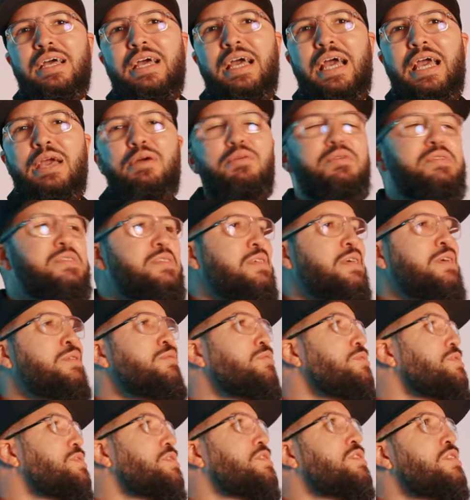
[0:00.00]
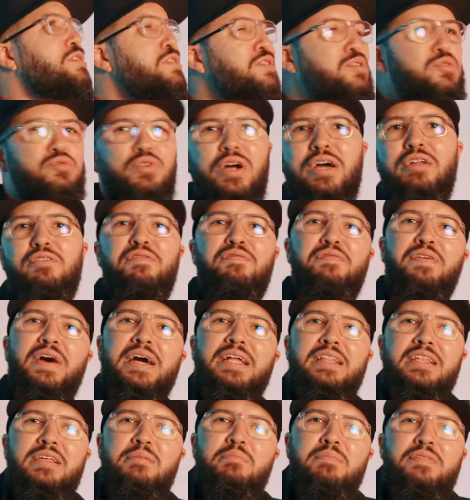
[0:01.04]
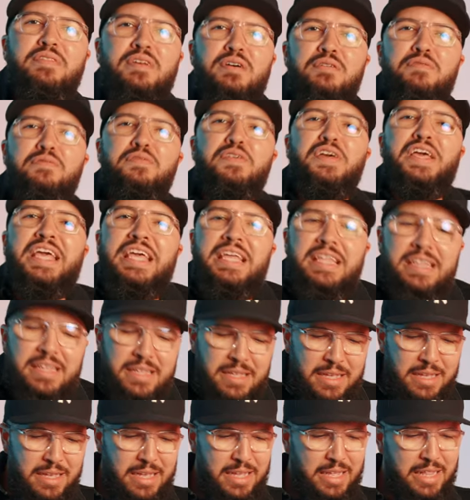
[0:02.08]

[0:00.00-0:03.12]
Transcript: He was he was just trying to find himself in